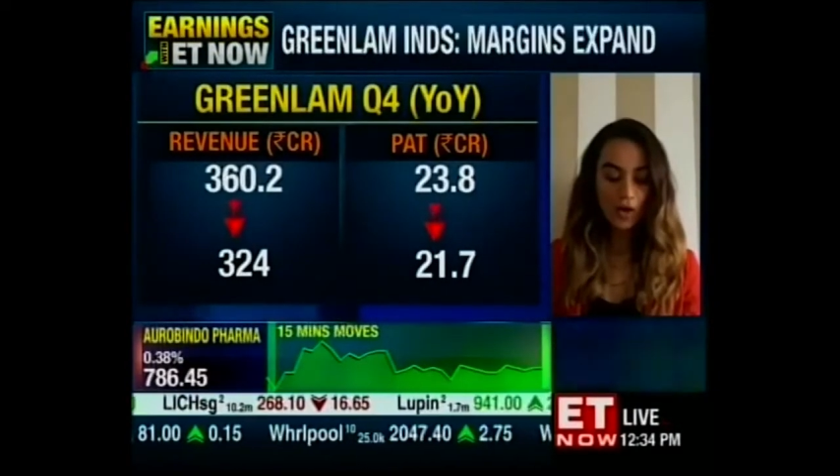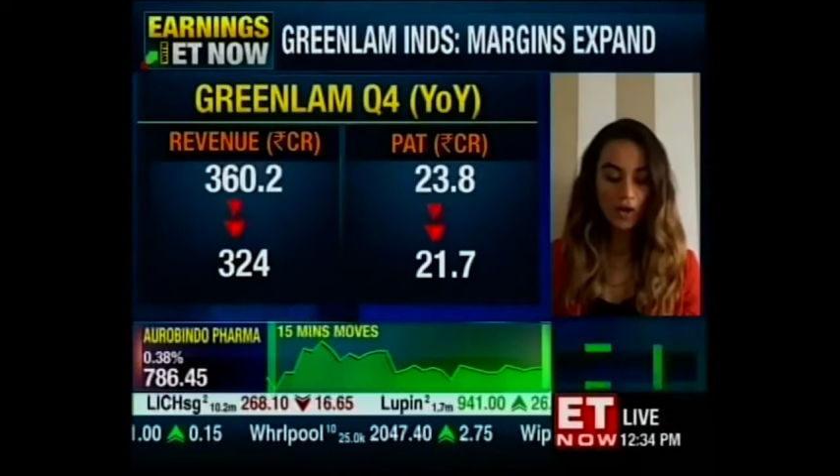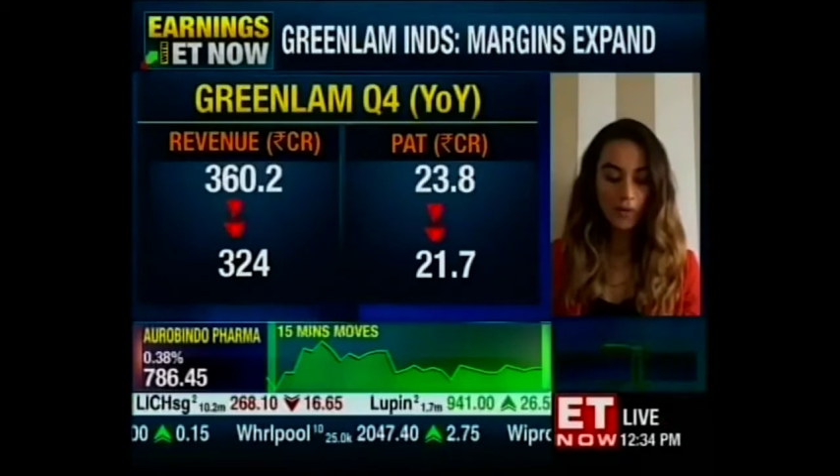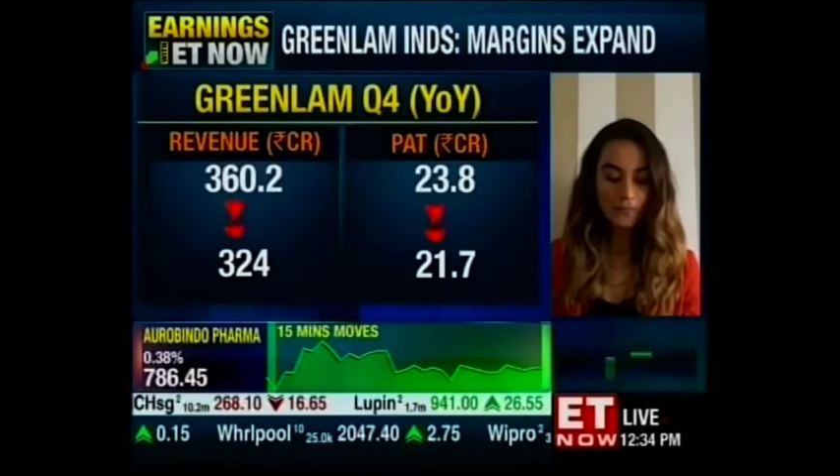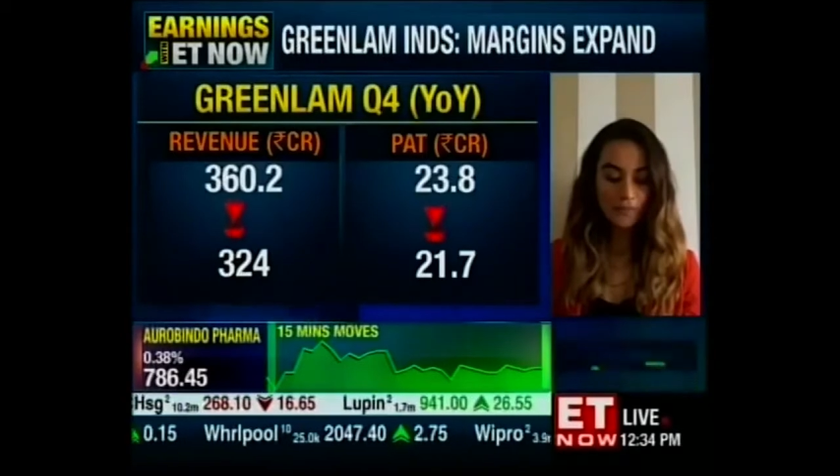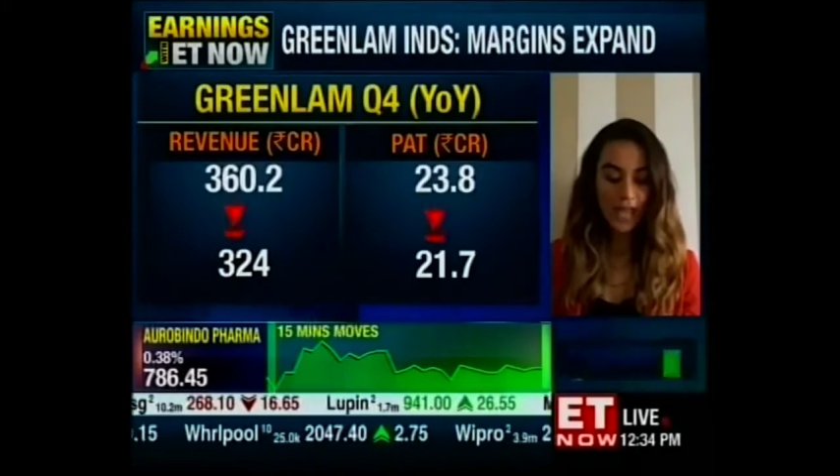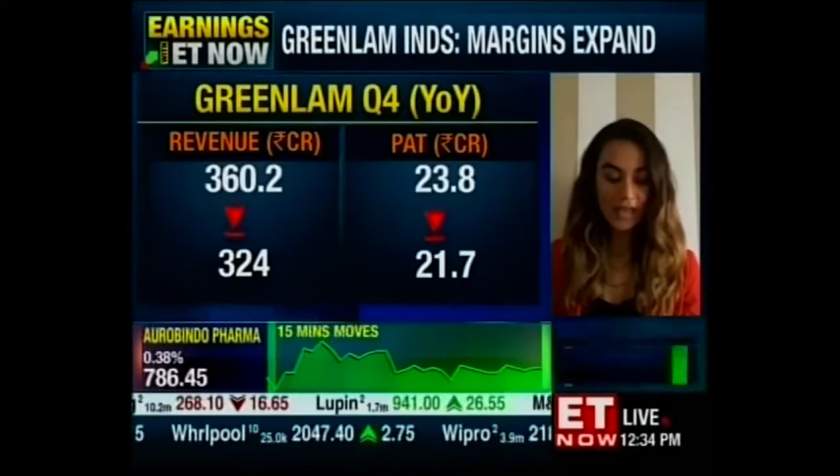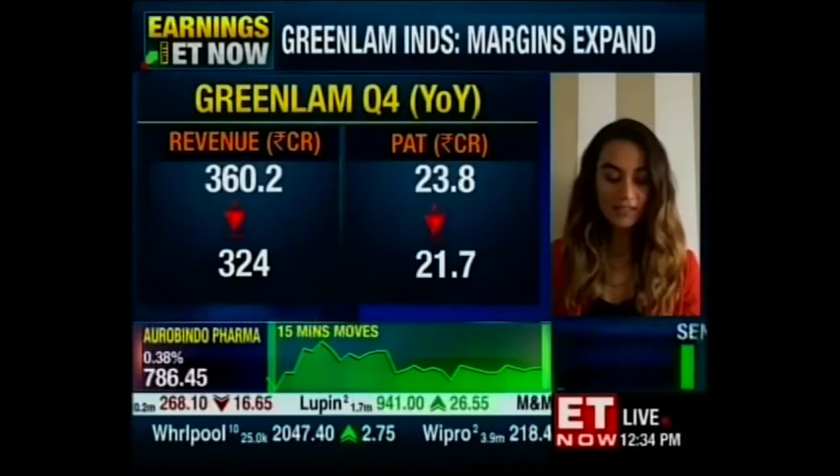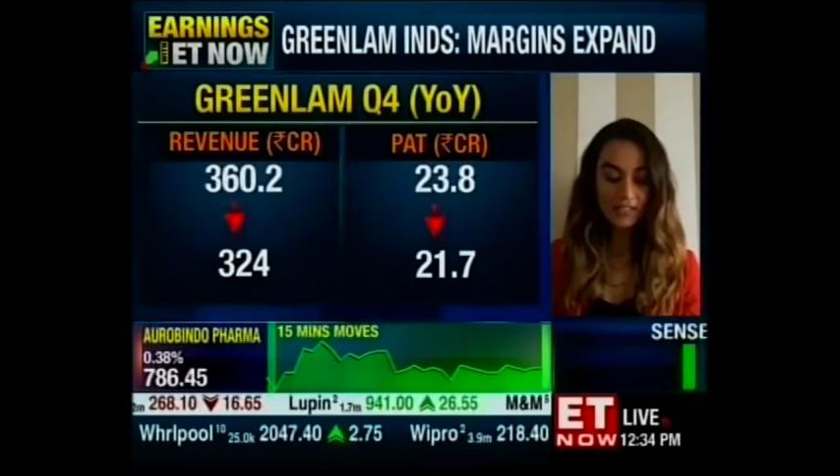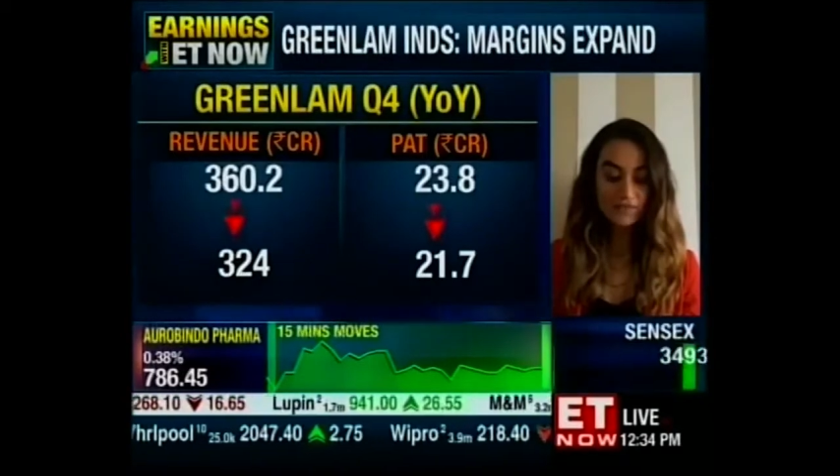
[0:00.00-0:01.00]

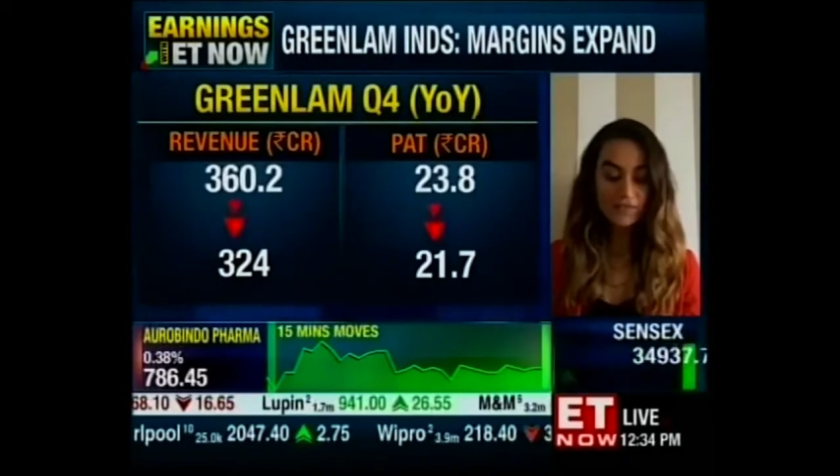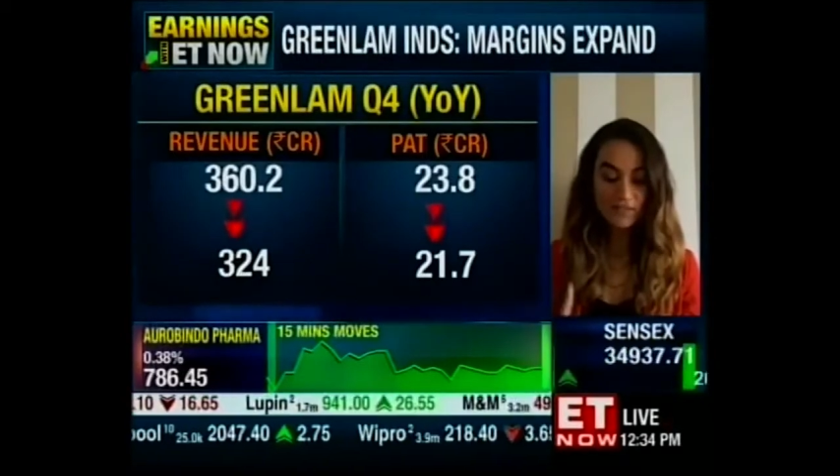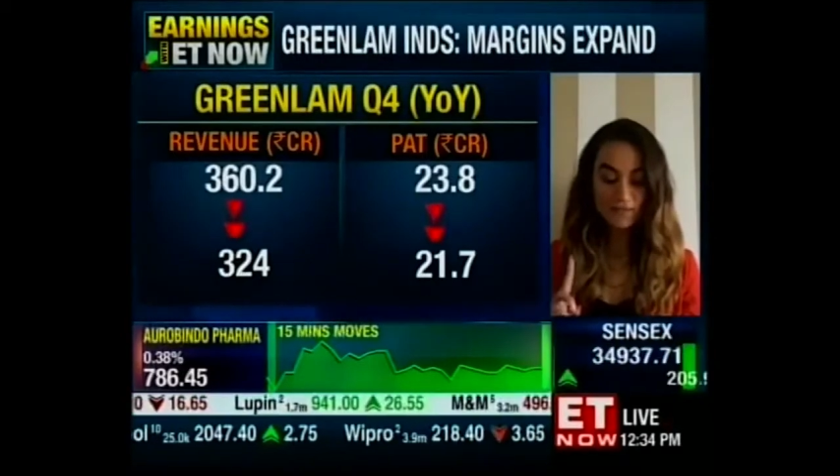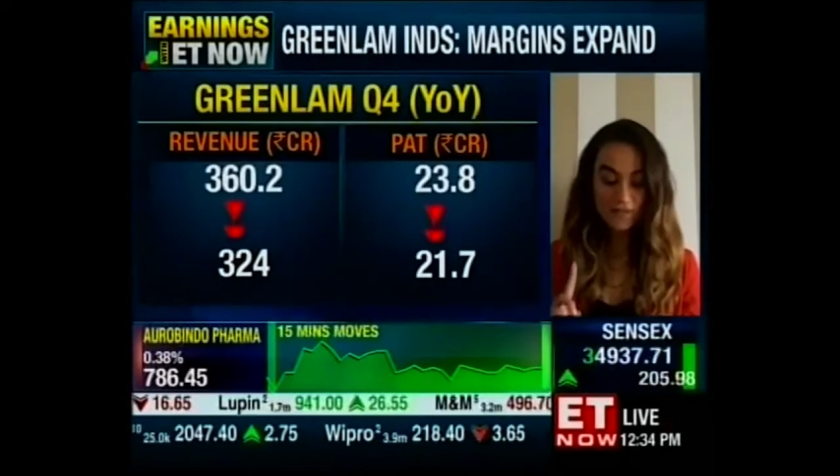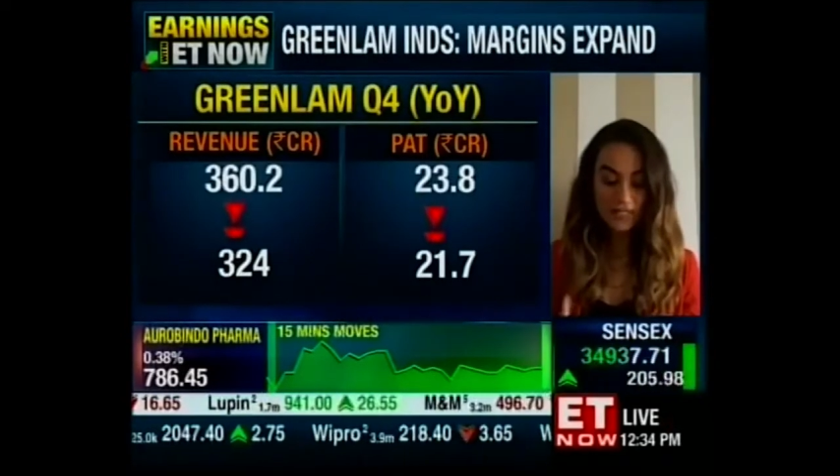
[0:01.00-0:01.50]
And it was the